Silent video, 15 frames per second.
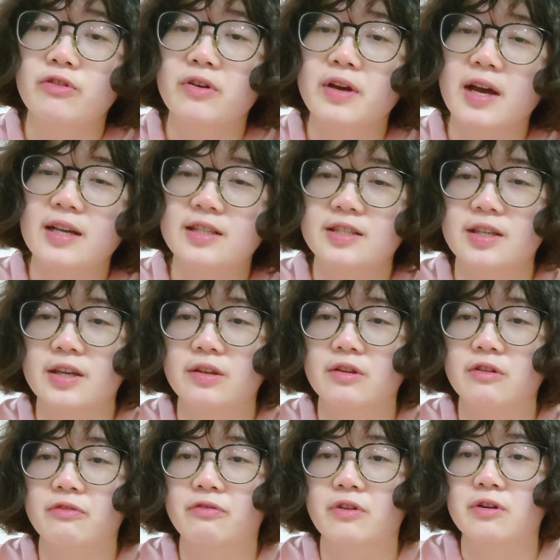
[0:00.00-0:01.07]
you guys see
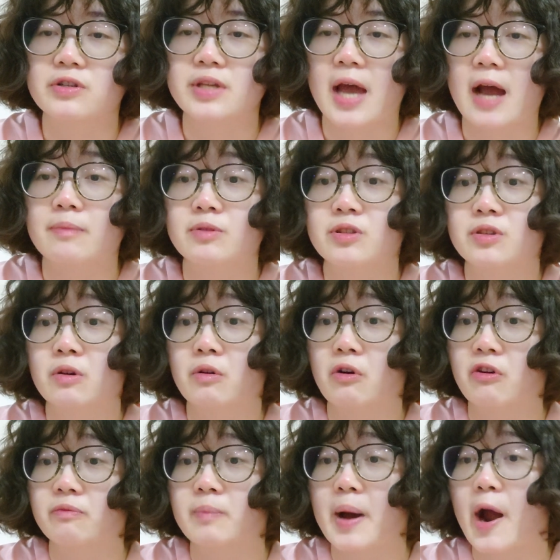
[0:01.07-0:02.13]
the first episode
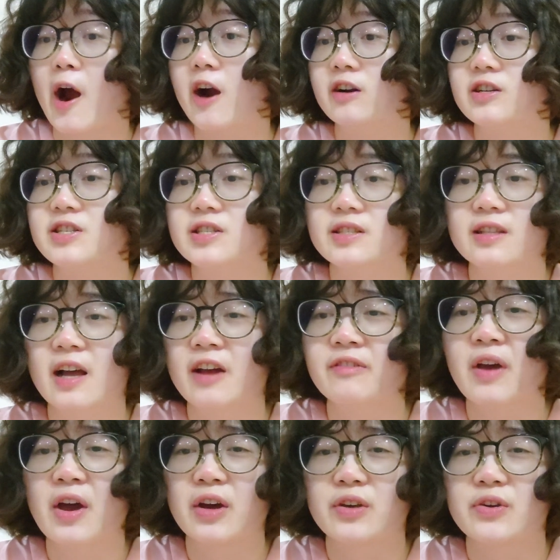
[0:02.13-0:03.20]
of my artist life,
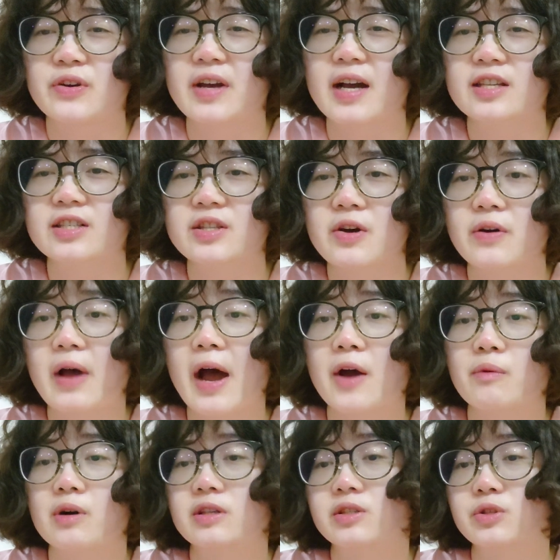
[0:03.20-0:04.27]
you guys know I
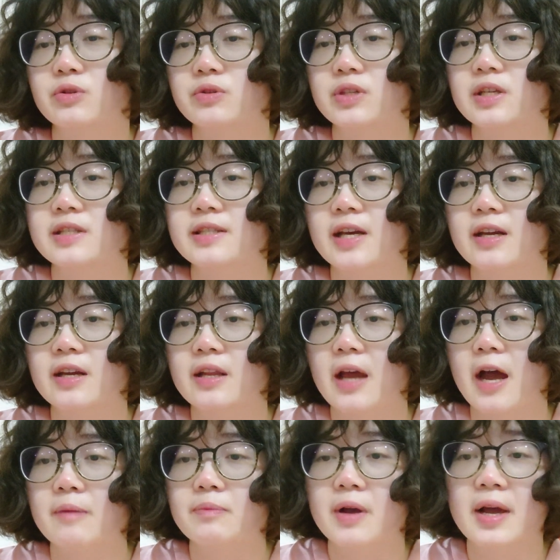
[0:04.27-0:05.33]
was using dating
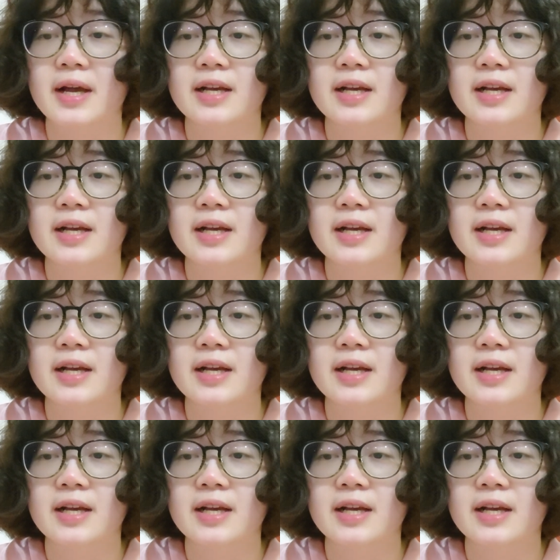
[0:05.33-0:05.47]
app.